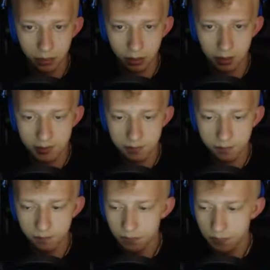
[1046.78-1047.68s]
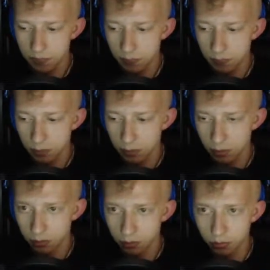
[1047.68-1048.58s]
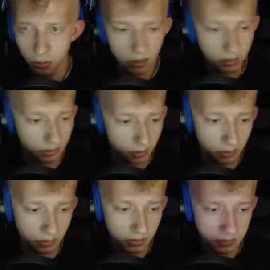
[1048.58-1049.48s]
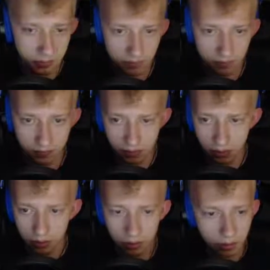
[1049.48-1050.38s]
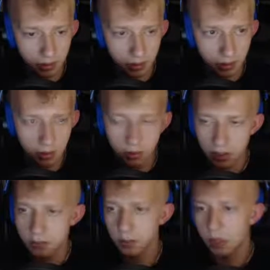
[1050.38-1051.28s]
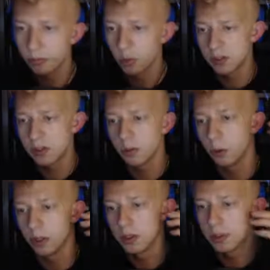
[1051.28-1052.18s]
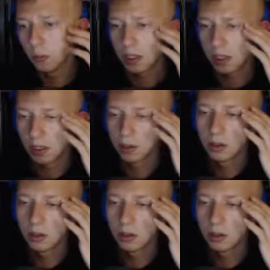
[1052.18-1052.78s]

Awesome. We're doing well on gold. That's one thing for sure. Okay, so we have more skill points that we can